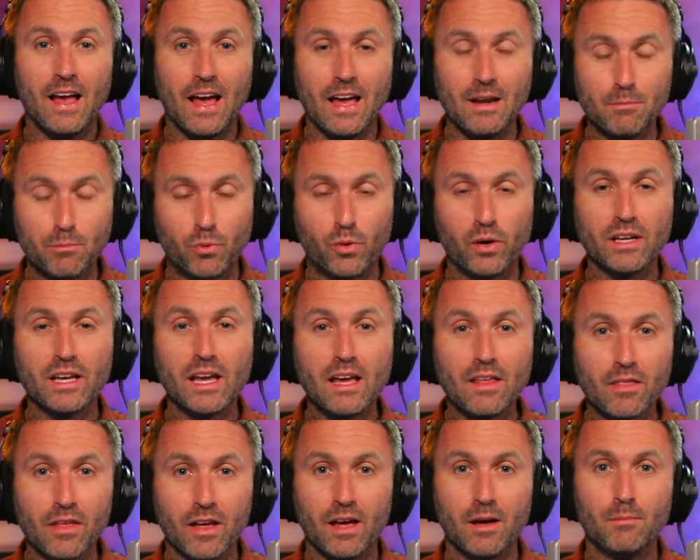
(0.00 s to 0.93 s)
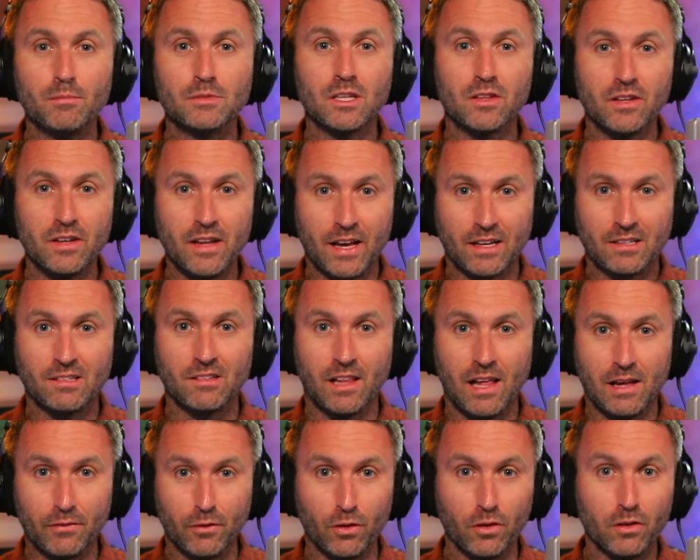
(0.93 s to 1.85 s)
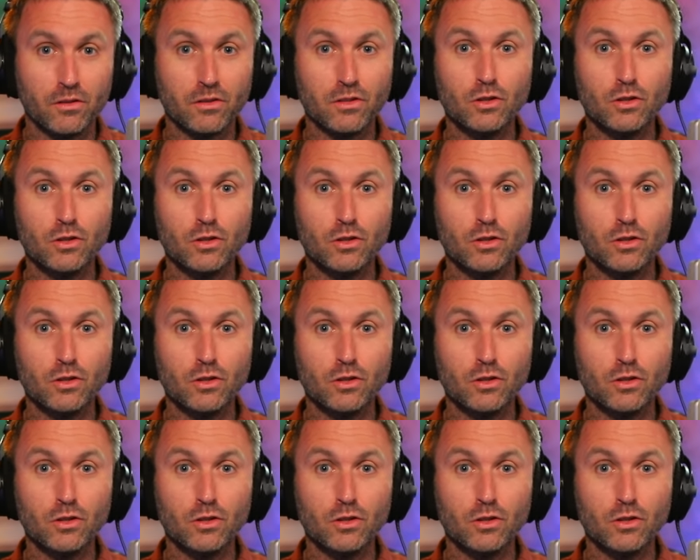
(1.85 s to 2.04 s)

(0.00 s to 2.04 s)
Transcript: and bringing them to the next level.